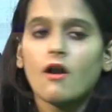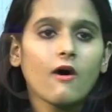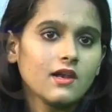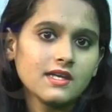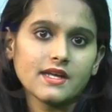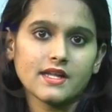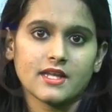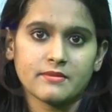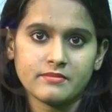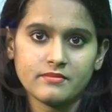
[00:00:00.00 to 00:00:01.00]

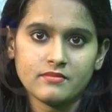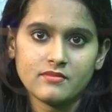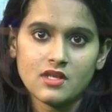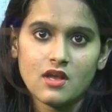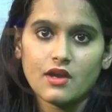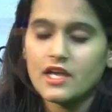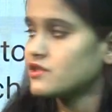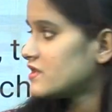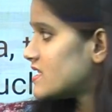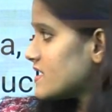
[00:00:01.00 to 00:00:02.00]
algorithm. Okay,
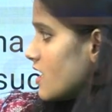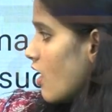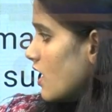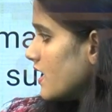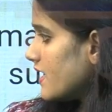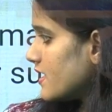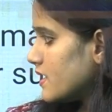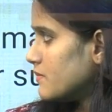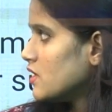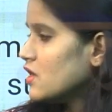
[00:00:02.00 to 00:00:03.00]
so this is the
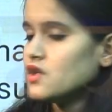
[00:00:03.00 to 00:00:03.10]
algorithm.